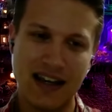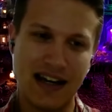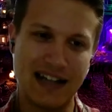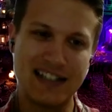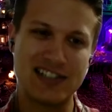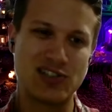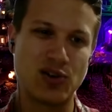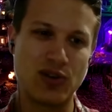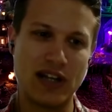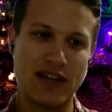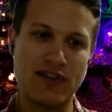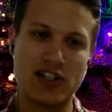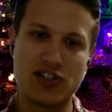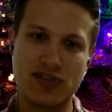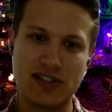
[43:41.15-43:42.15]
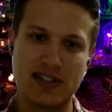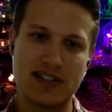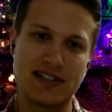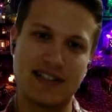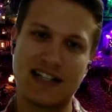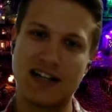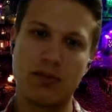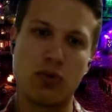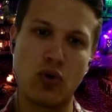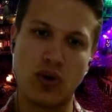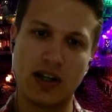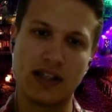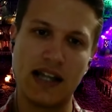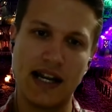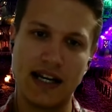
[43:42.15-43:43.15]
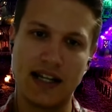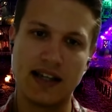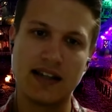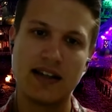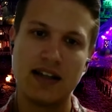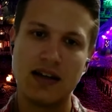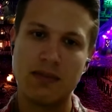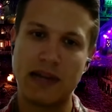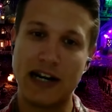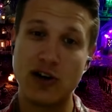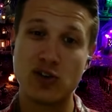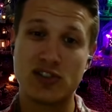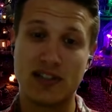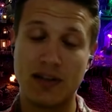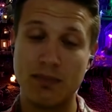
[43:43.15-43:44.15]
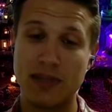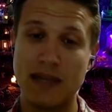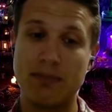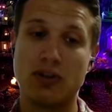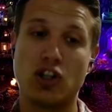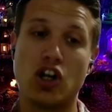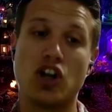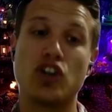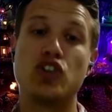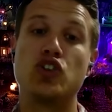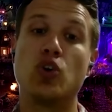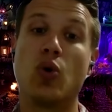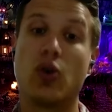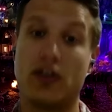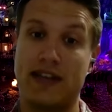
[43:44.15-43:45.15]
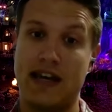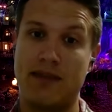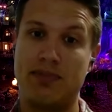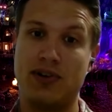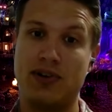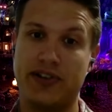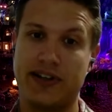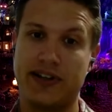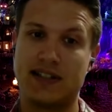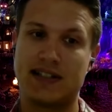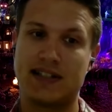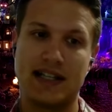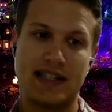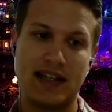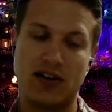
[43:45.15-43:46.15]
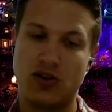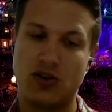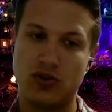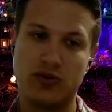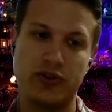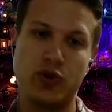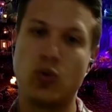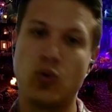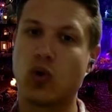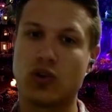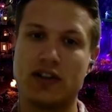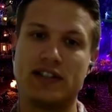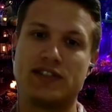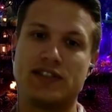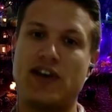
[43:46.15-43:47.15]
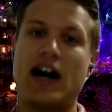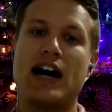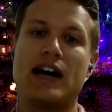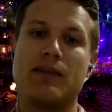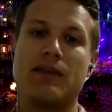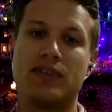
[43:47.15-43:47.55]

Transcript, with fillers: I just, don't have interest because it's kind of boring lighting. But yeah. I know some people adore that building. It's got that whole New Orleans vibe.